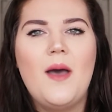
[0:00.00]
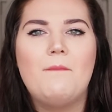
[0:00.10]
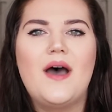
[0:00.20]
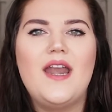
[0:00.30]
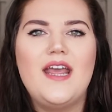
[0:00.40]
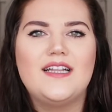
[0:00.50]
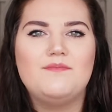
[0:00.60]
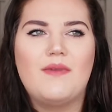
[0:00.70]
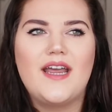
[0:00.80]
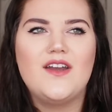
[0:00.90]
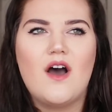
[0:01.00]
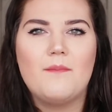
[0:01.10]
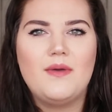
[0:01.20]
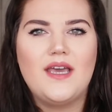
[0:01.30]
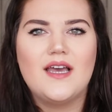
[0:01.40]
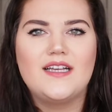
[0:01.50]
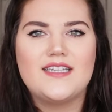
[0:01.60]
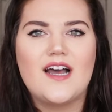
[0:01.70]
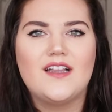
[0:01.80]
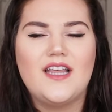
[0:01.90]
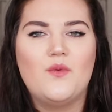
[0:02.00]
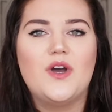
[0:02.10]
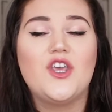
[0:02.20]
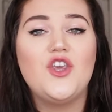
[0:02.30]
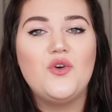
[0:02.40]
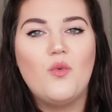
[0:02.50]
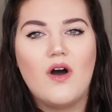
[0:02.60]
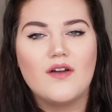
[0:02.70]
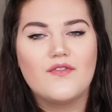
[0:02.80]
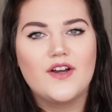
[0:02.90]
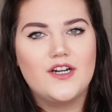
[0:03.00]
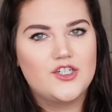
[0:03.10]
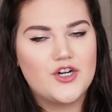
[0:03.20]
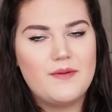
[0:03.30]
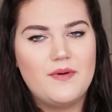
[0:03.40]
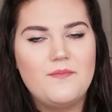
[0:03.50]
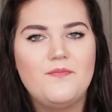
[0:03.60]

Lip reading: but it might not be exactly what you want for your trip.